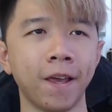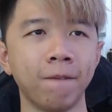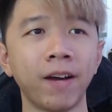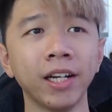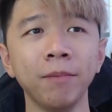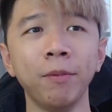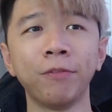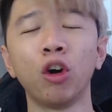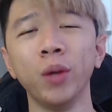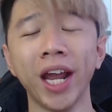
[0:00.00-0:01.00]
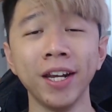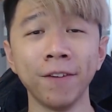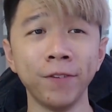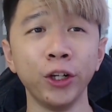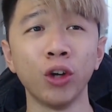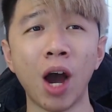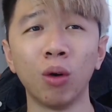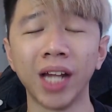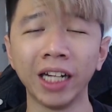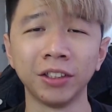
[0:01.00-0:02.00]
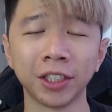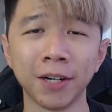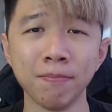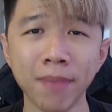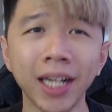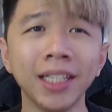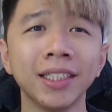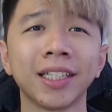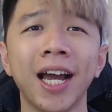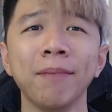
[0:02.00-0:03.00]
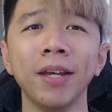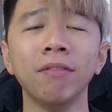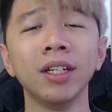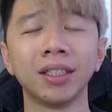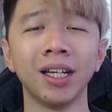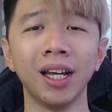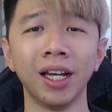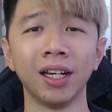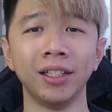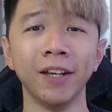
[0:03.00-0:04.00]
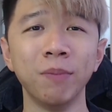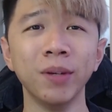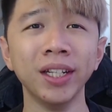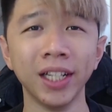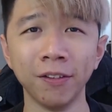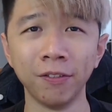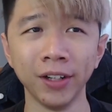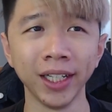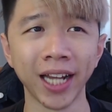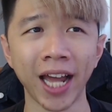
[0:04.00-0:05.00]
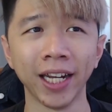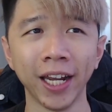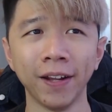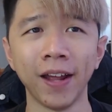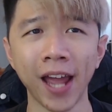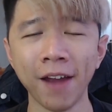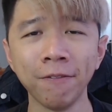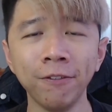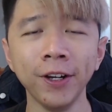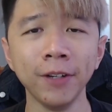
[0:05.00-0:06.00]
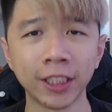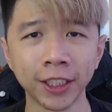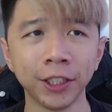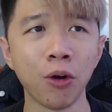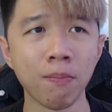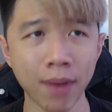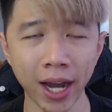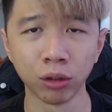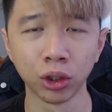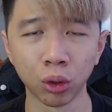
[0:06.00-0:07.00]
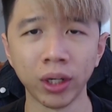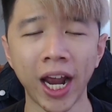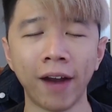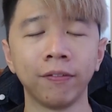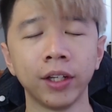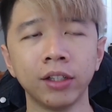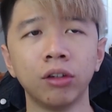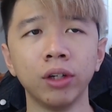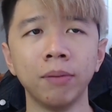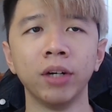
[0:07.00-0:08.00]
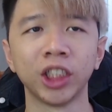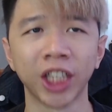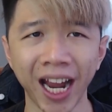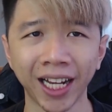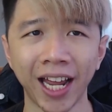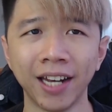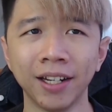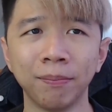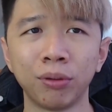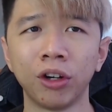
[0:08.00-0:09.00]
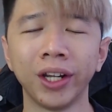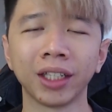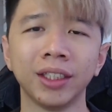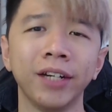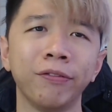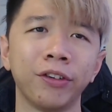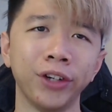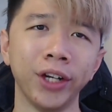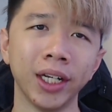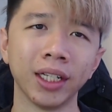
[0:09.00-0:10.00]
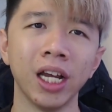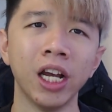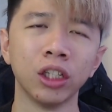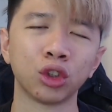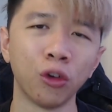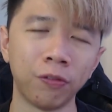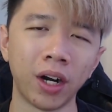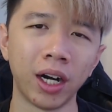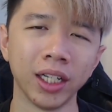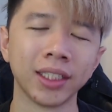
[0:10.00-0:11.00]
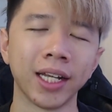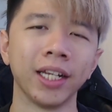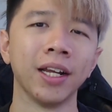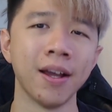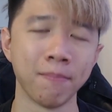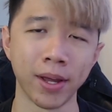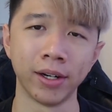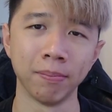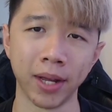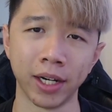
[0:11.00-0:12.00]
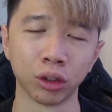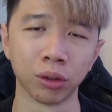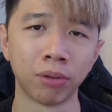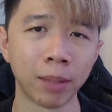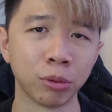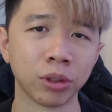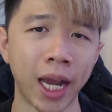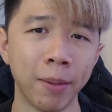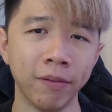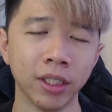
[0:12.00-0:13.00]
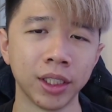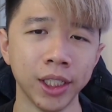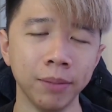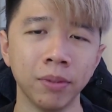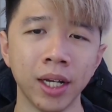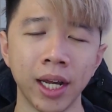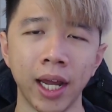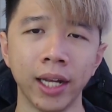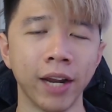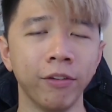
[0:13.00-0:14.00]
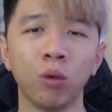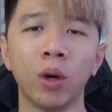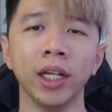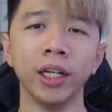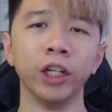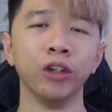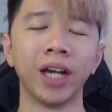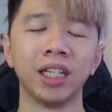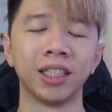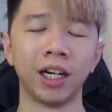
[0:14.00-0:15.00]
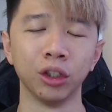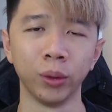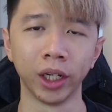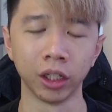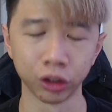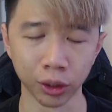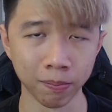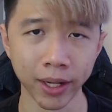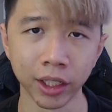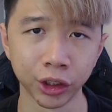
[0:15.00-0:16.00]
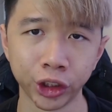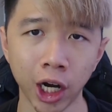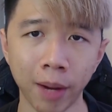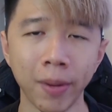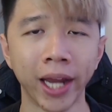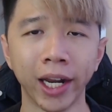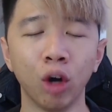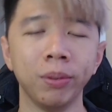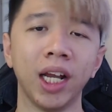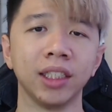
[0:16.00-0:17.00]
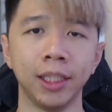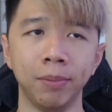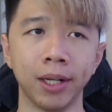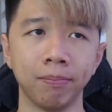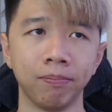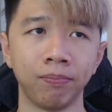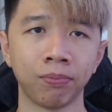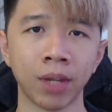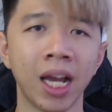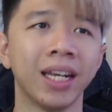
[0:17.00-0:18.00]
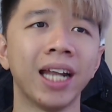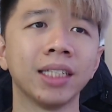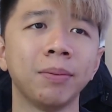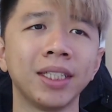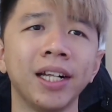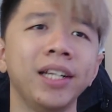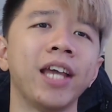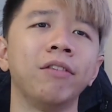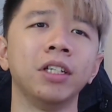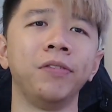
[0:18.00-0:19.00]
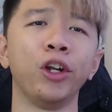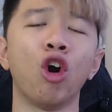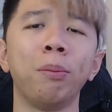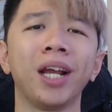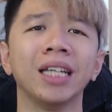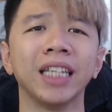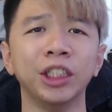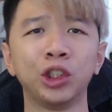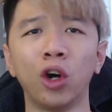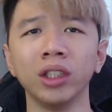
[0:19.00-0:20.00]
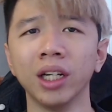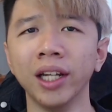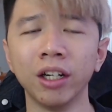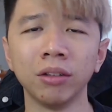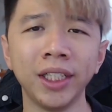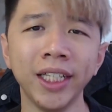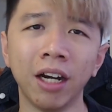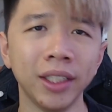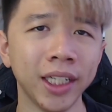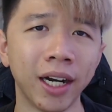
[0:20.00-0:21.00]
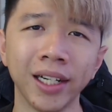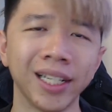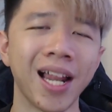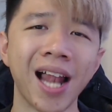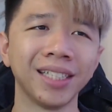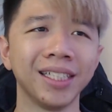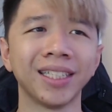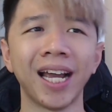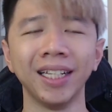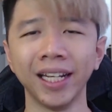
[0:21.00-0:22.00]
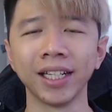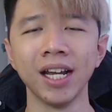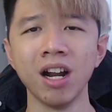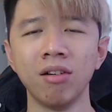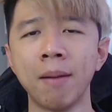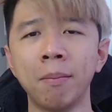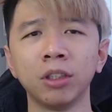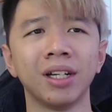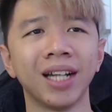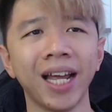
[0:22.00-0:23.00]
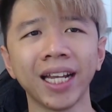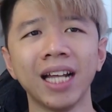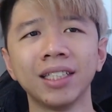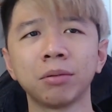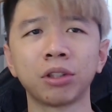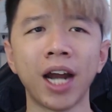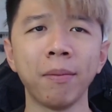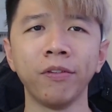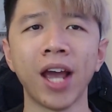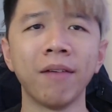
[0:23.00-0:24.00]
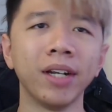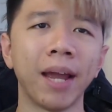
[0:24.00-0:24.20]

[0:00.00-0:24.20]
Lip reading: Finally, before we end the video, I would like to commend Sky Mavis. They've been delivering at every single milestone after the Ronin Bridge hack, and the product they've created so far is getting better and better. So props to Sky Mavis team and everyone in it. You guys are doing a tremendous job, and I hope you guys keep it. That is basically the end of this video. Hope you guys enjoyed the little TLDR and analysis I did. Remember to like and subscribe if you haven't.